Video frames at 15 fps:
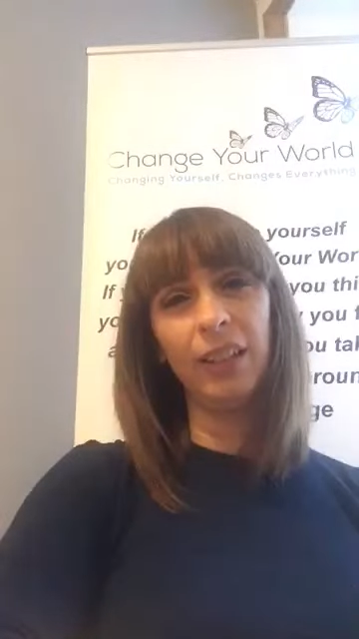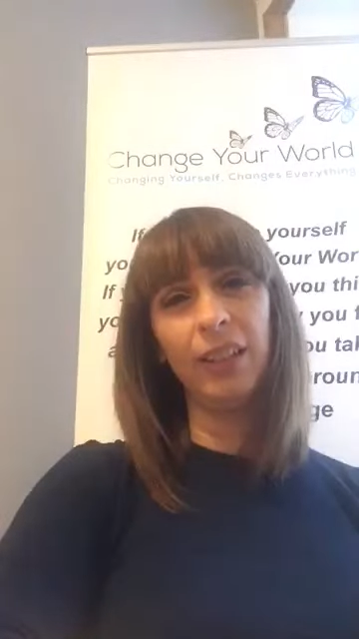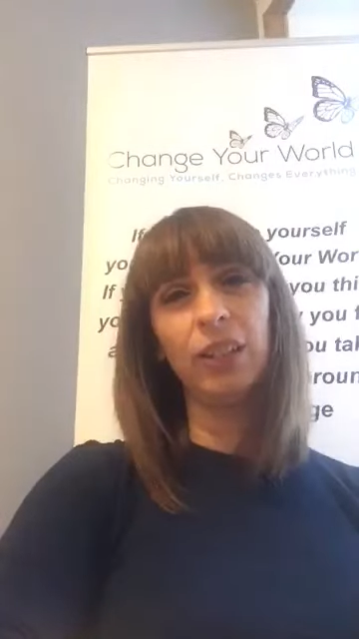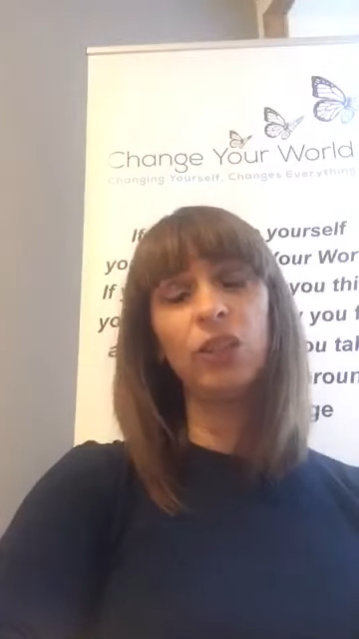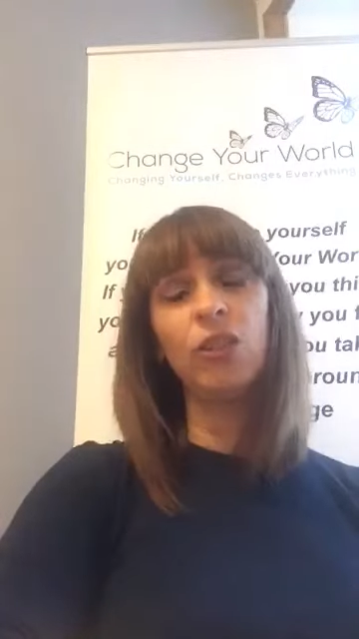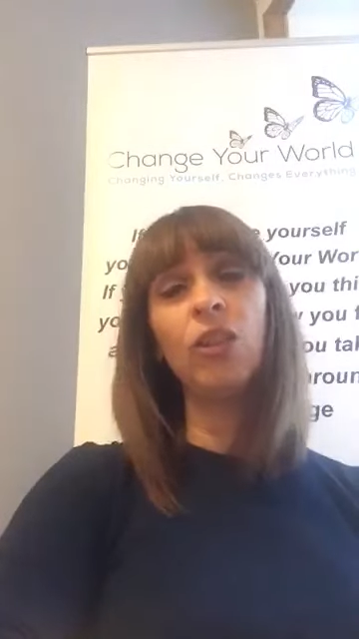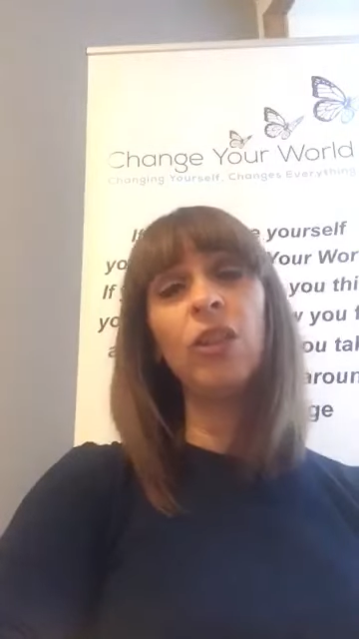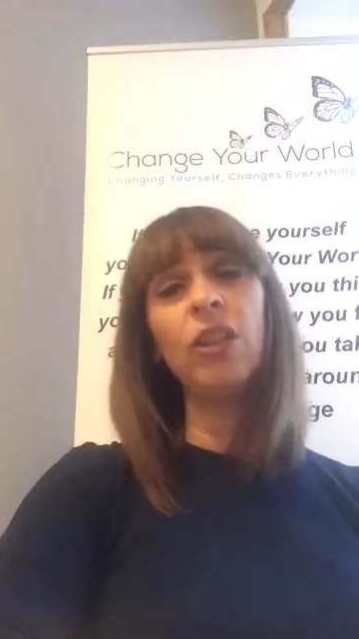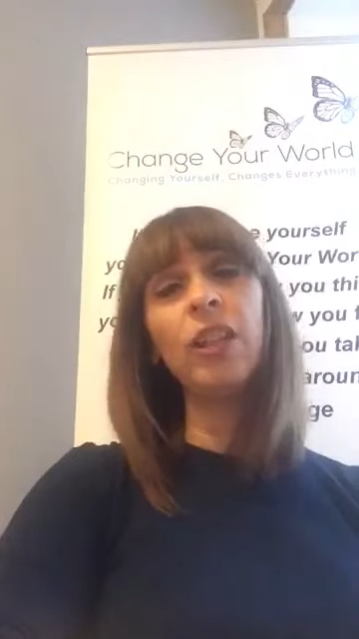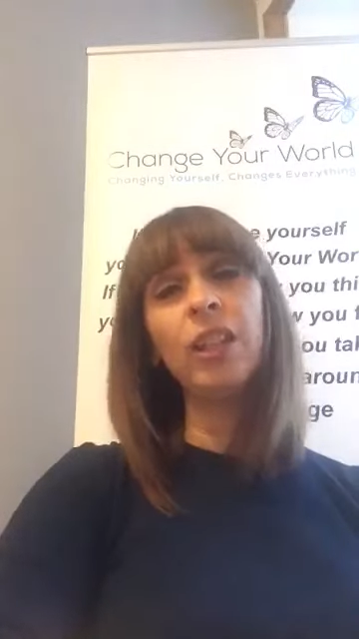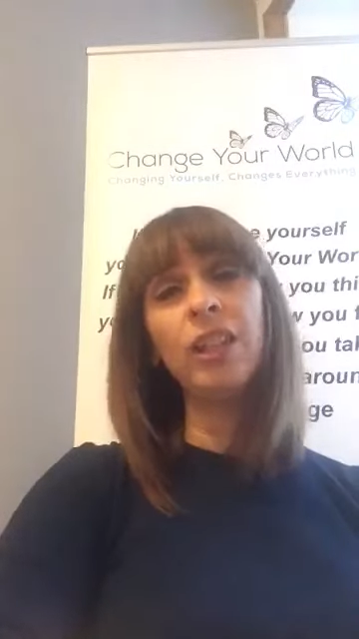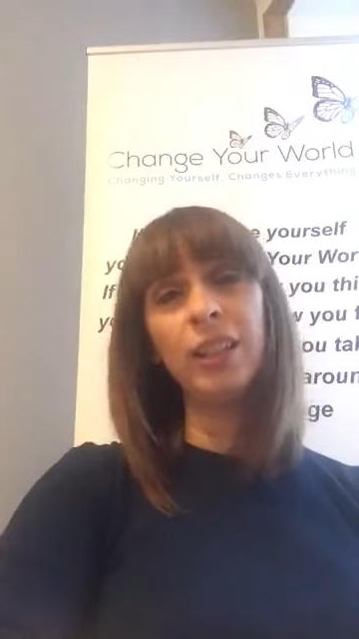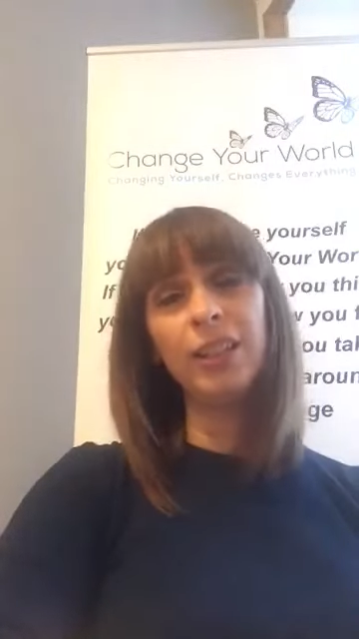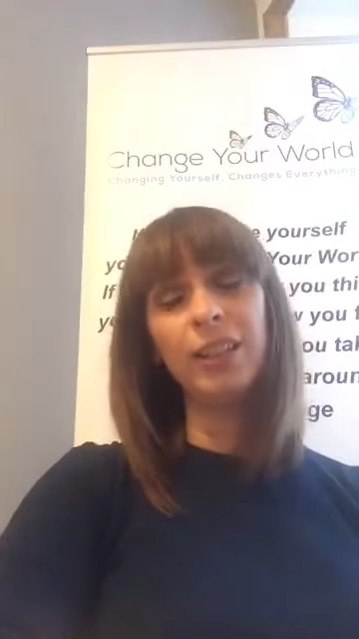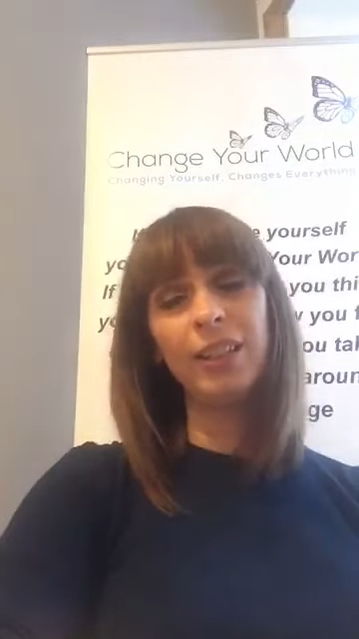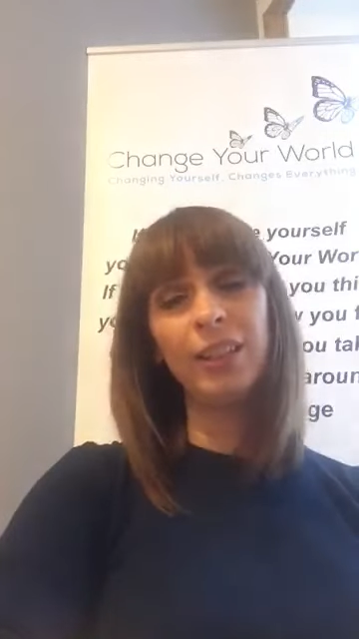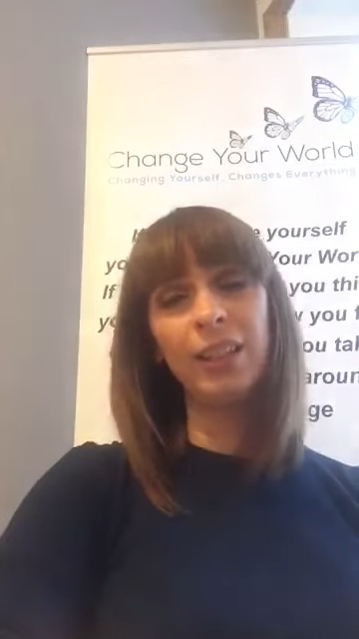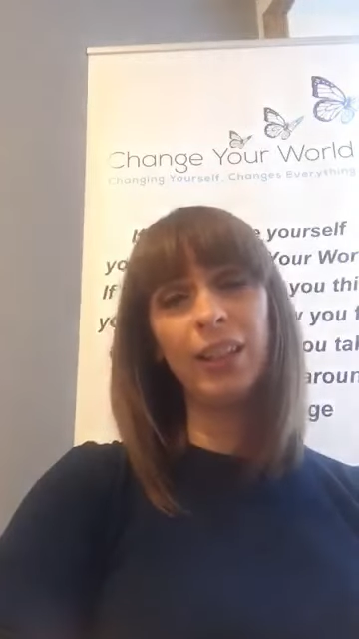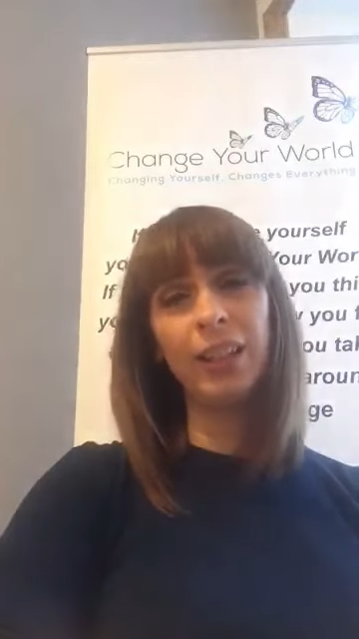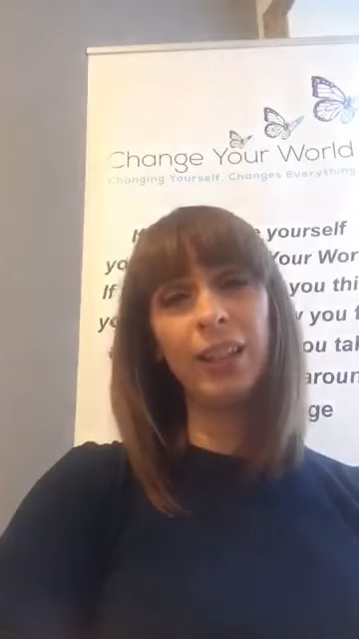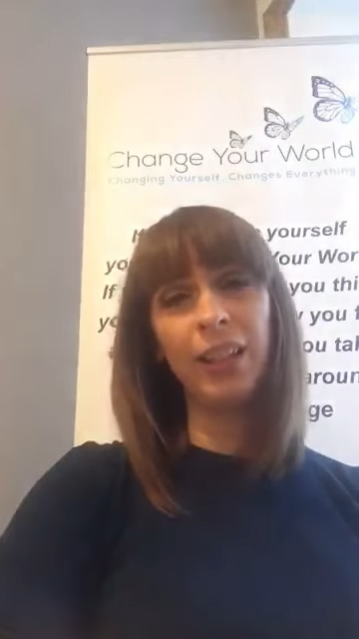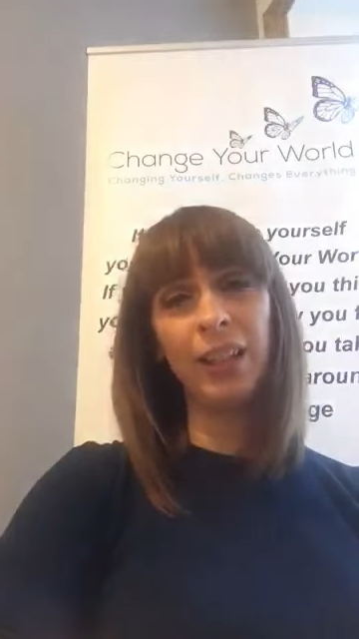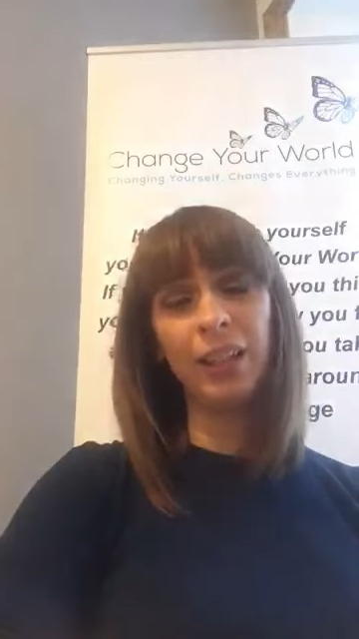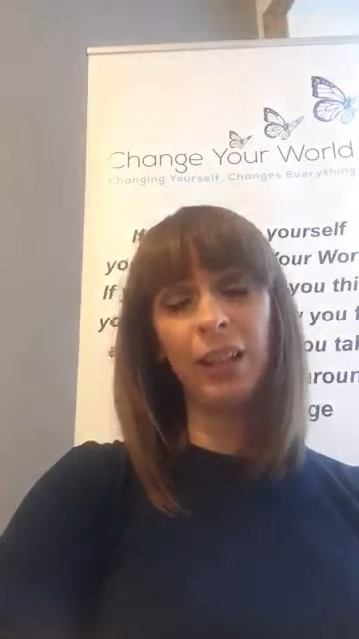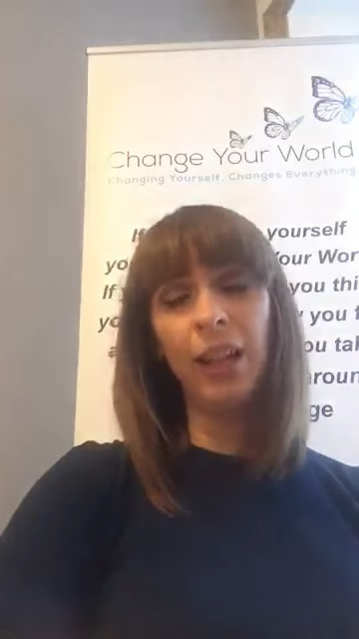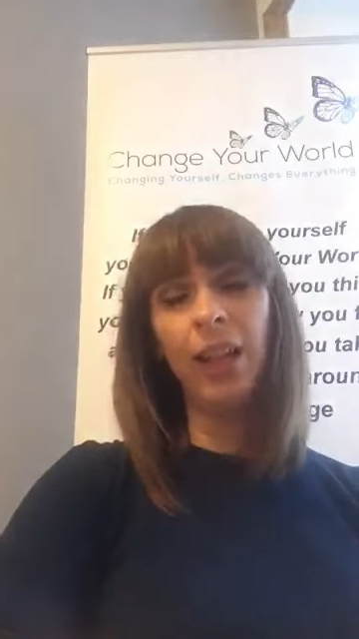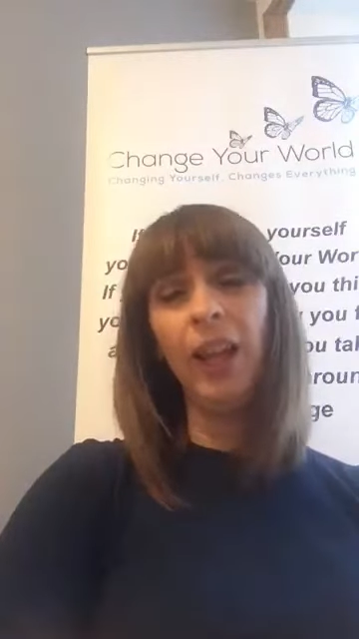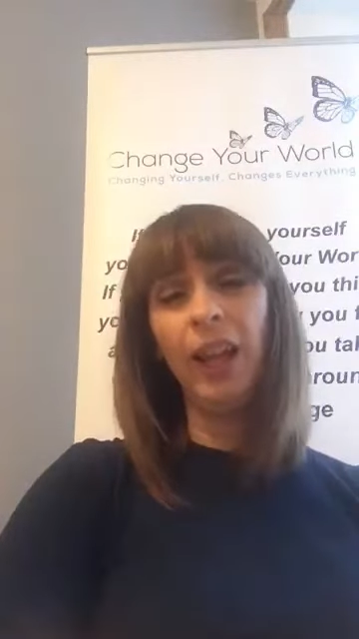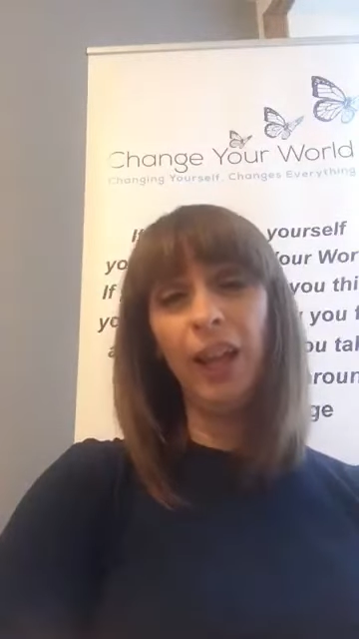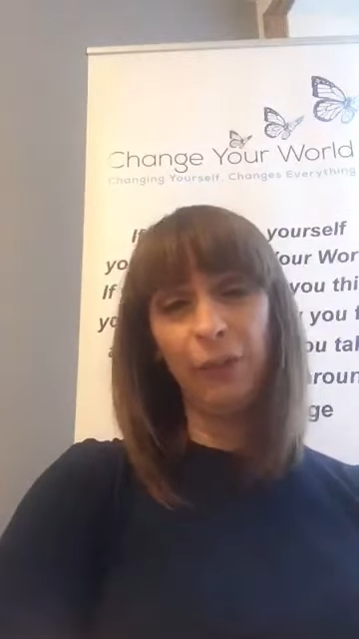It's not that it.
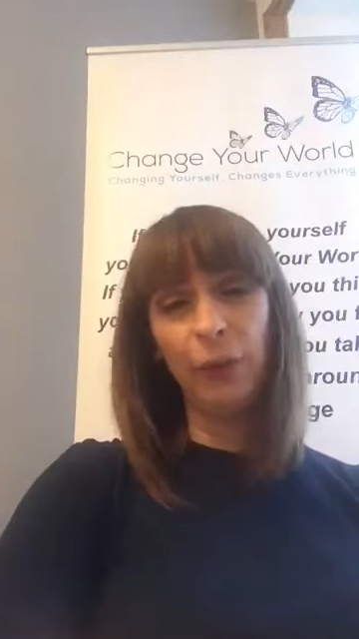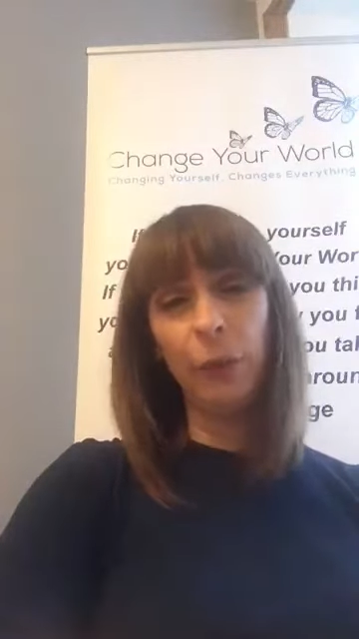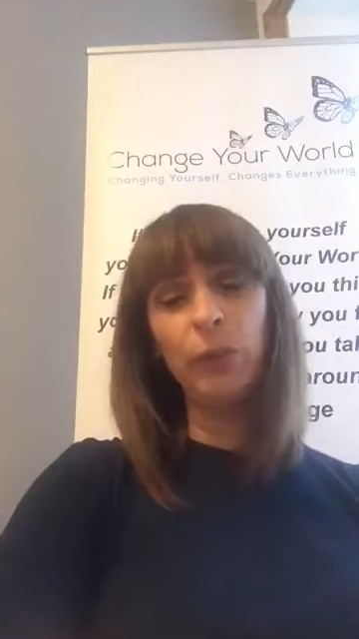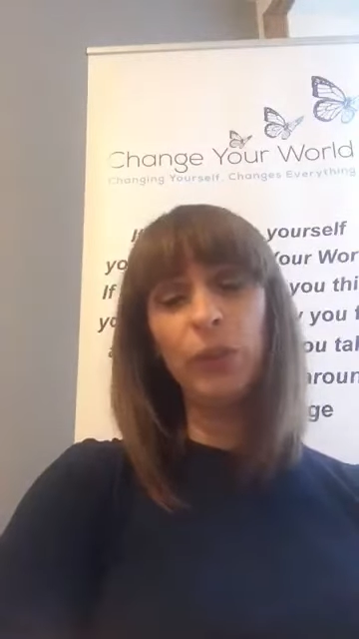If I